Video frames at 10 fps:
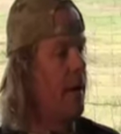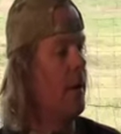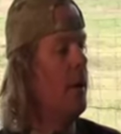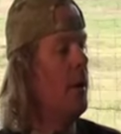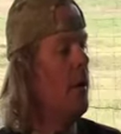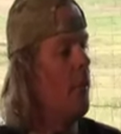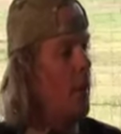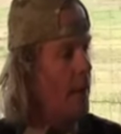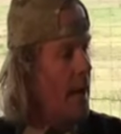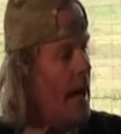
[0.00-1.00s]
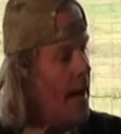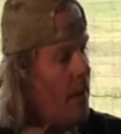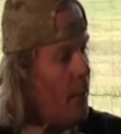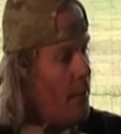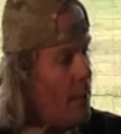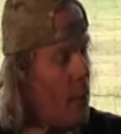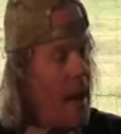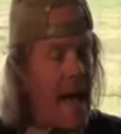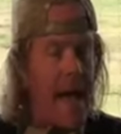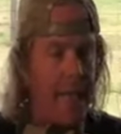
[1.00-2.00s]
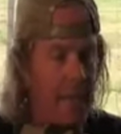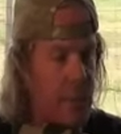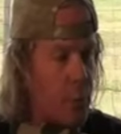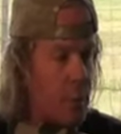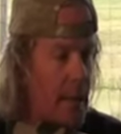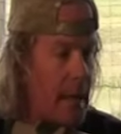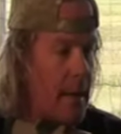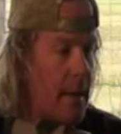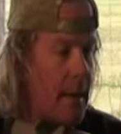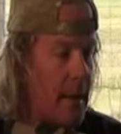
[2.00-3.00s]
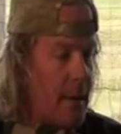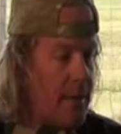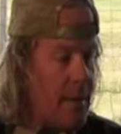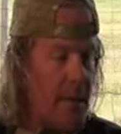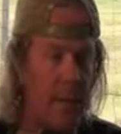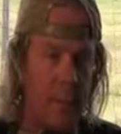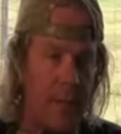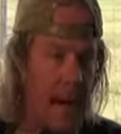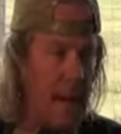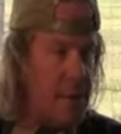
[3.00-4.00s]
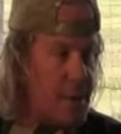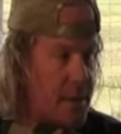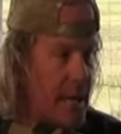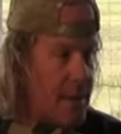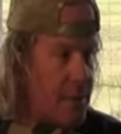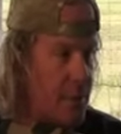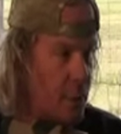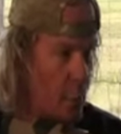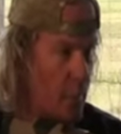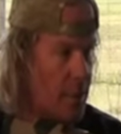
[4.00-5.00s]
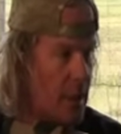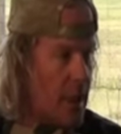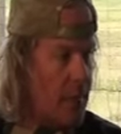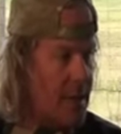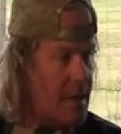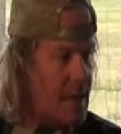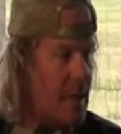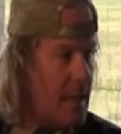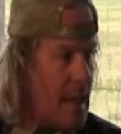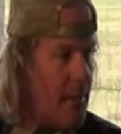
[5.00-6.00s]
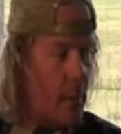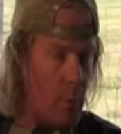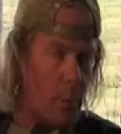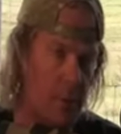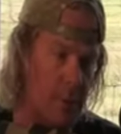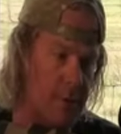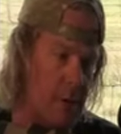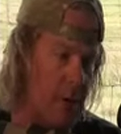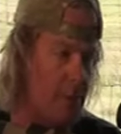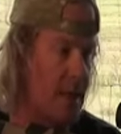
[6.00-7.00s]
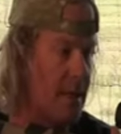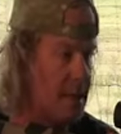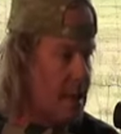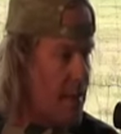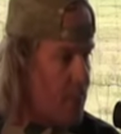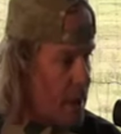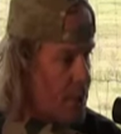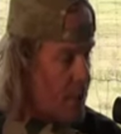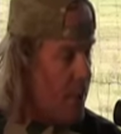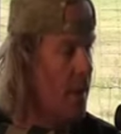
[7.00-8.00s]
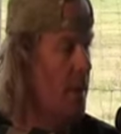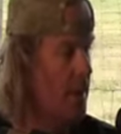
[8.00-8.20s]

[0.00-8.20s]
matter. What we're not, what we don't have is we're not dealing with iron sights to where we're talking about sight alignment. What we're talking about is sight picture.